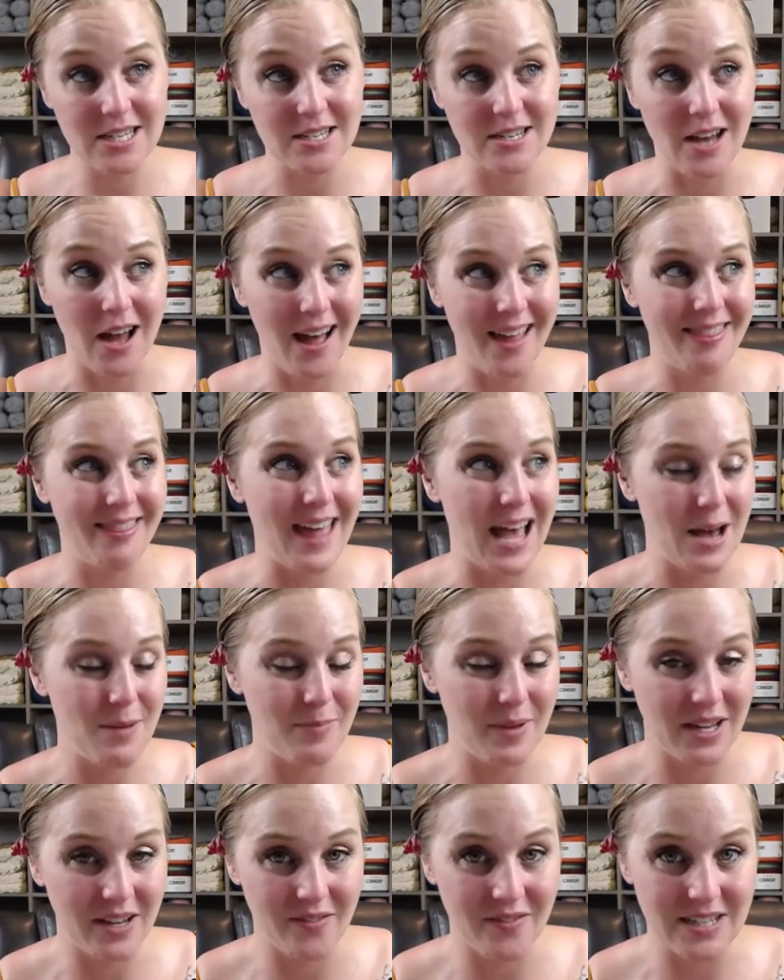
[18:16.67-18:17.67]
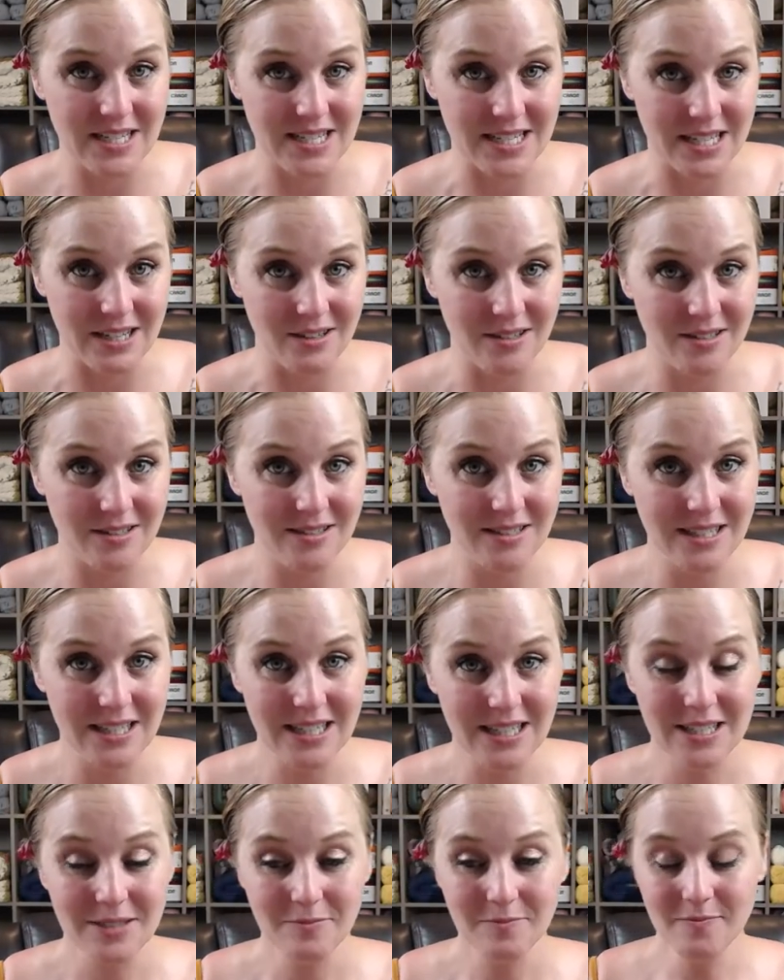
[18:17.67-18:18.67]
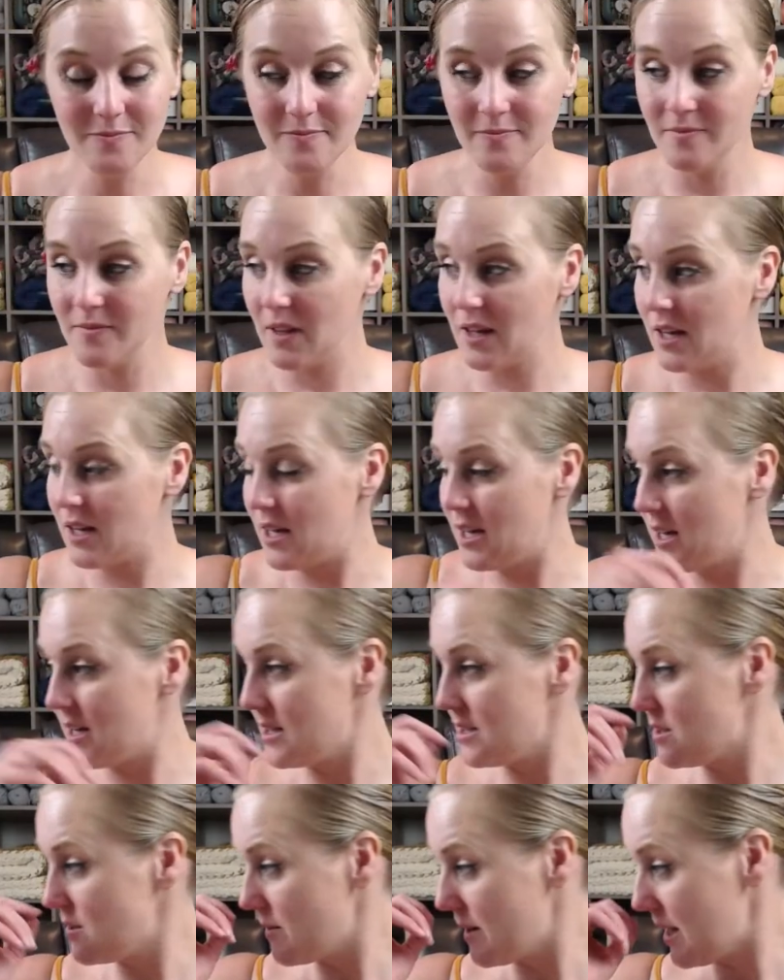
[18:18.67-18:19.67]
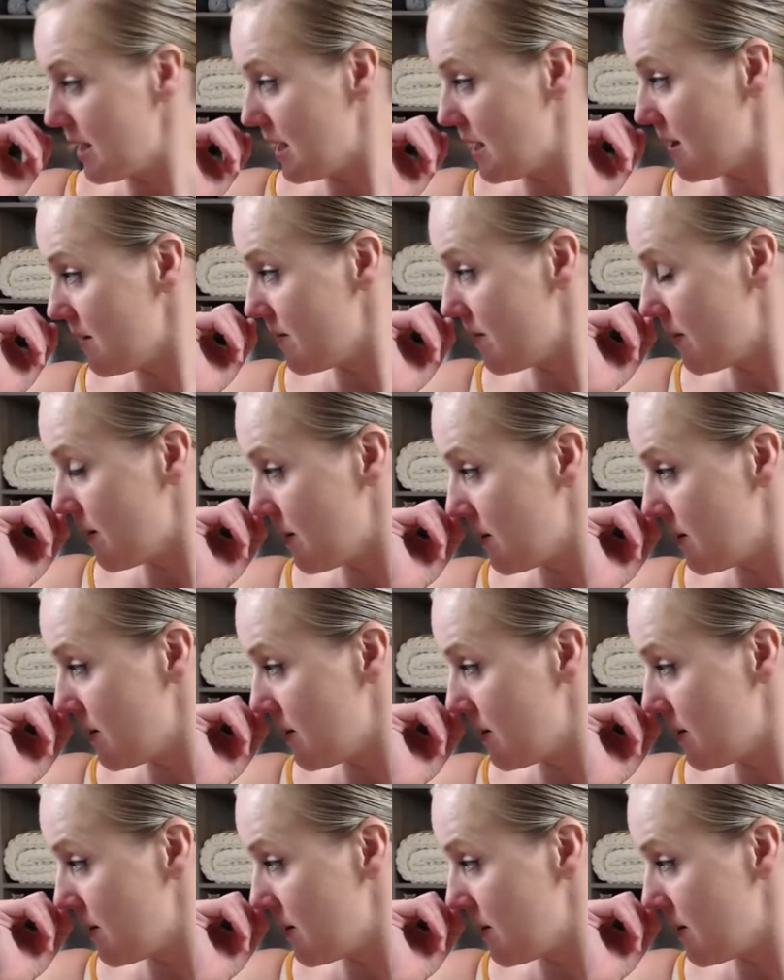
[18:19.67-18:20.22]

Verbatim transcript: Not that big of a deal. Uh, do I have?